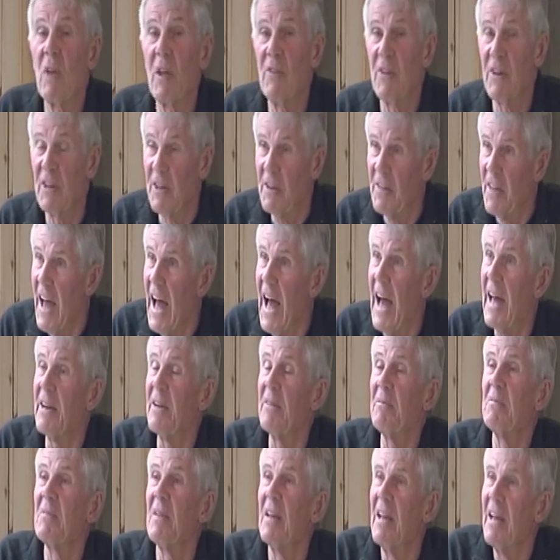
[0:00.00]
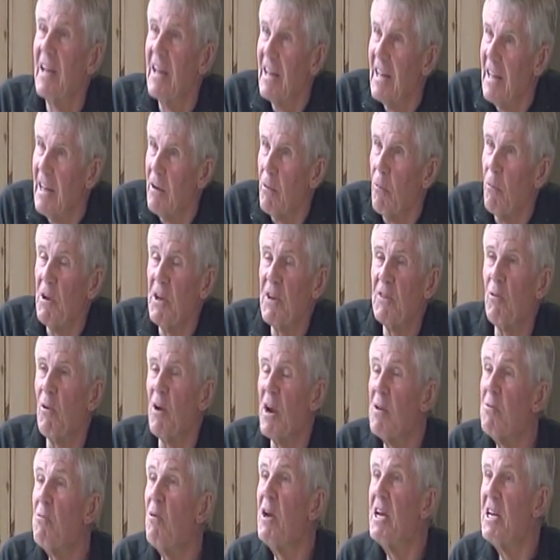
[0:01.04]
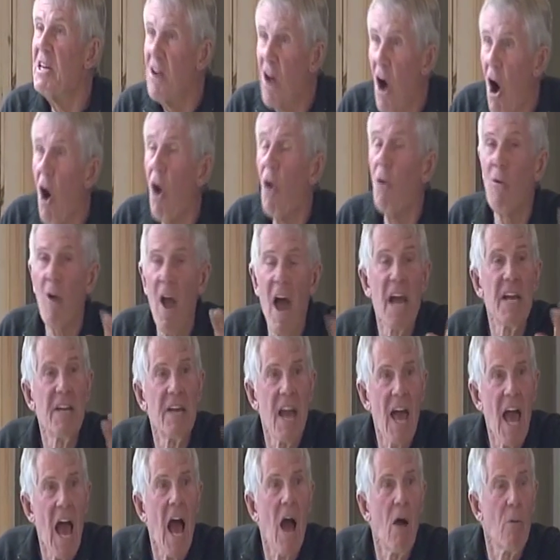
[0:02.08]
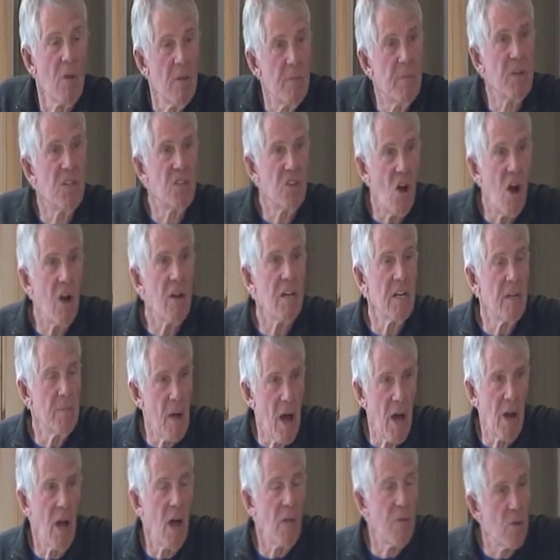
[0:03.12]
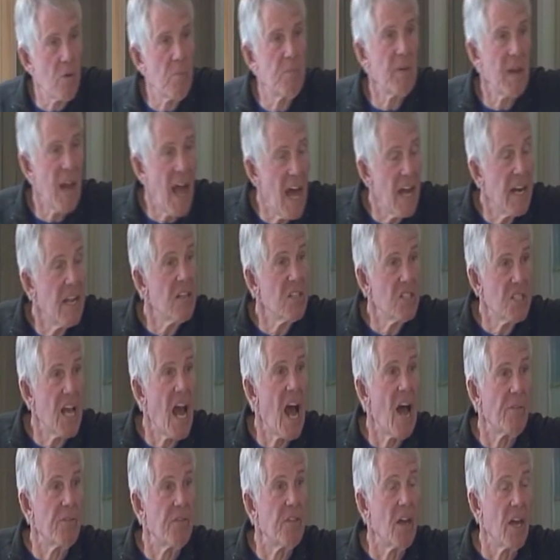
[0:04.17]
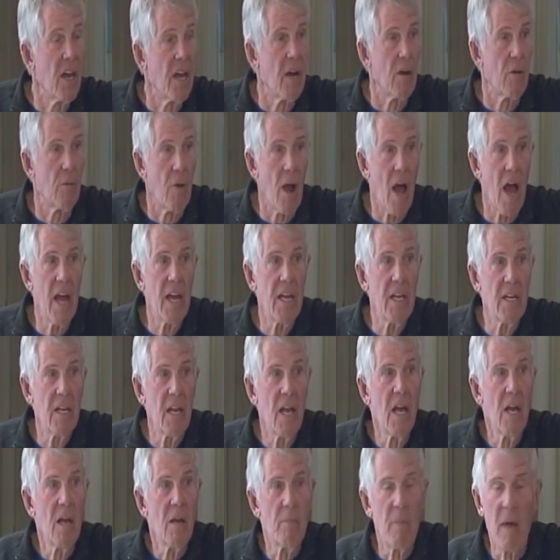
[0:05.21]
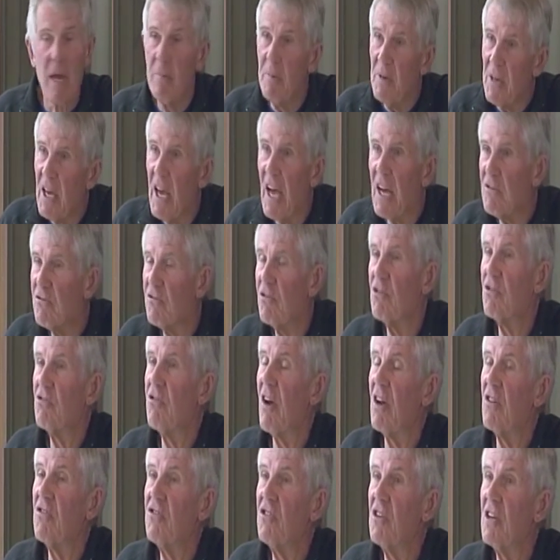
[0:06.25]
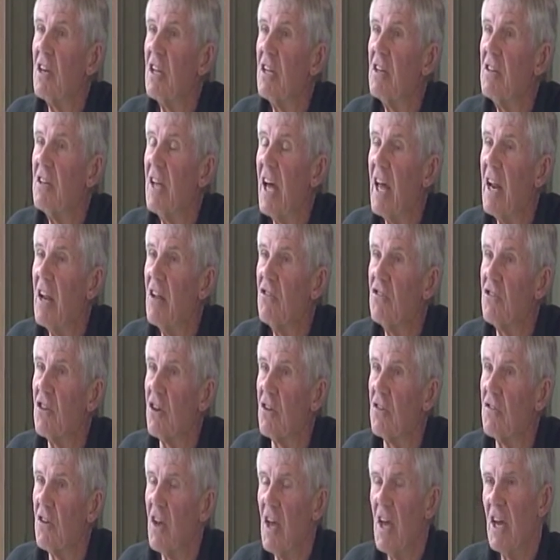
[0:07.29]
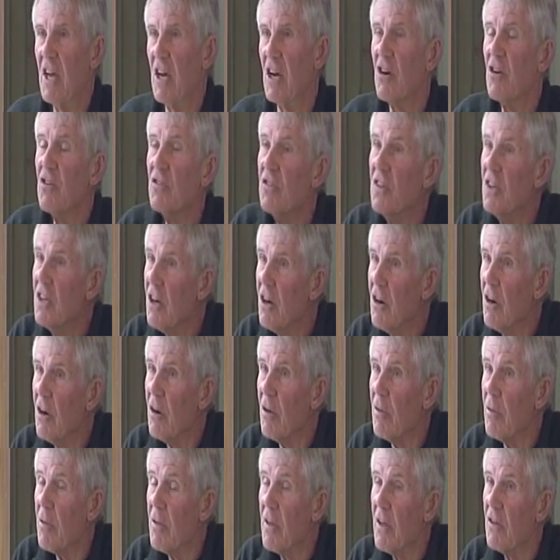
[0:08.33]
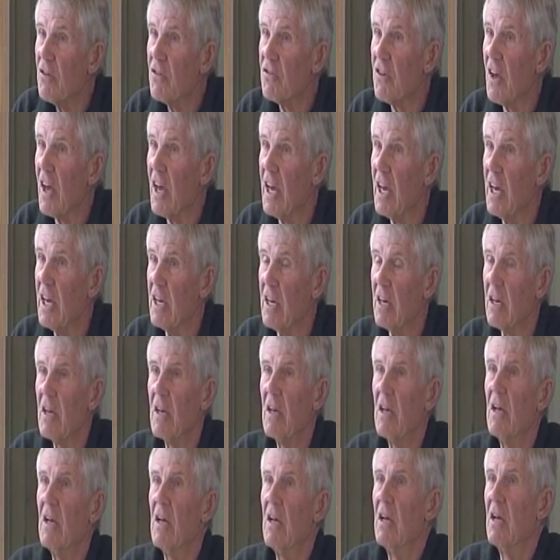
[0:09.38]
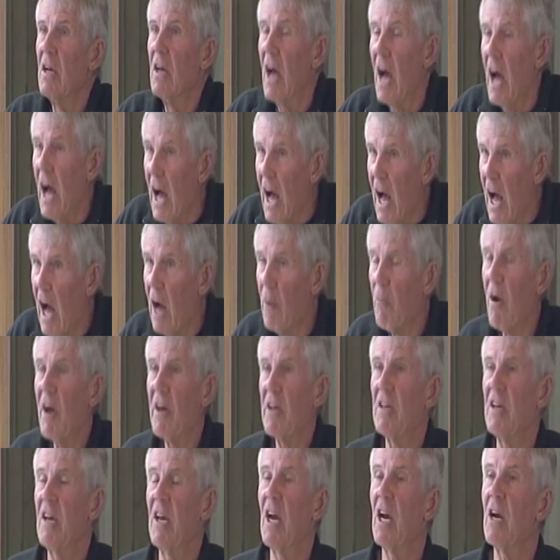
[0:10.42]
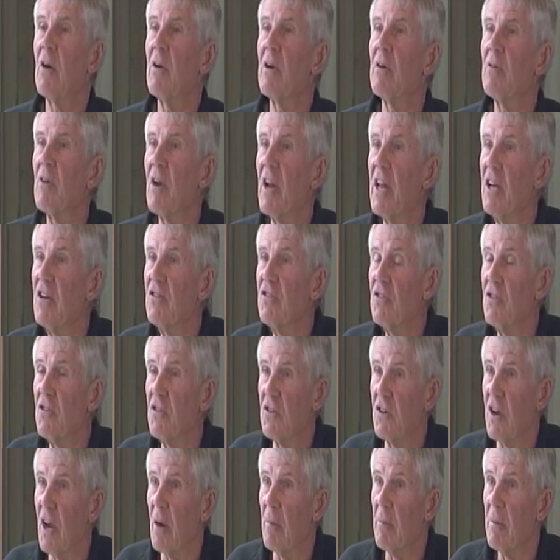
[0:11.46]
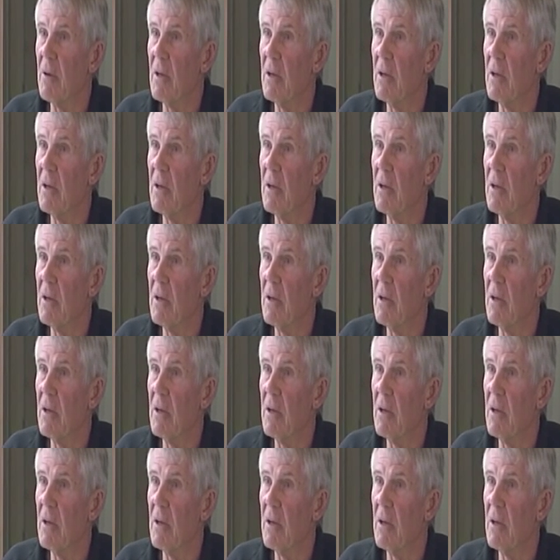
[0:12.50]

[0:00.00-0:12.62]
Think of that. we we, we know right now, we've been talking about other planets out there, right? maybe extraterrestrial intelligence. Here's the earth saying, I want a caring relationship.